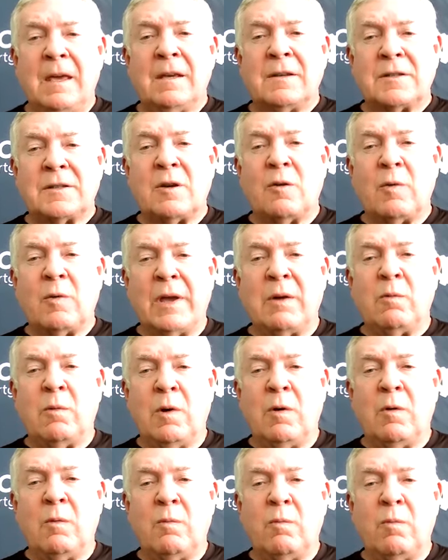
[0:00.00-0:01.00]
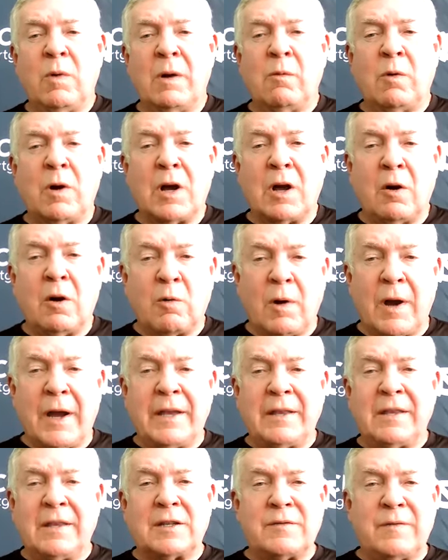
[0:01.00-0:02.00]
So we will go
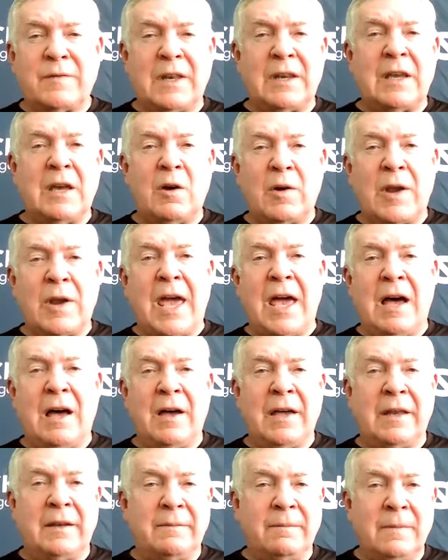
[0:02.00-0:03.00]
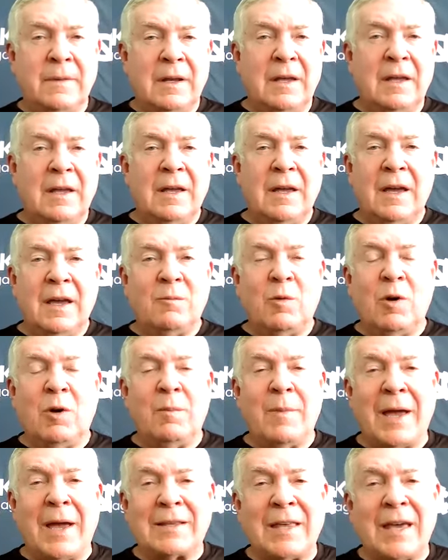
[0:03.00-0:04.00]
grade this video now and we'll
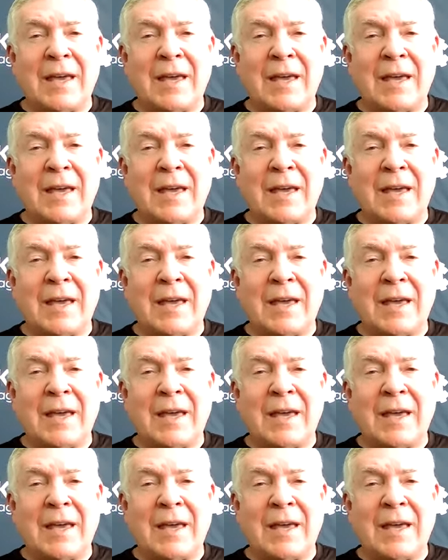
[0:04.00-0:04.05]
make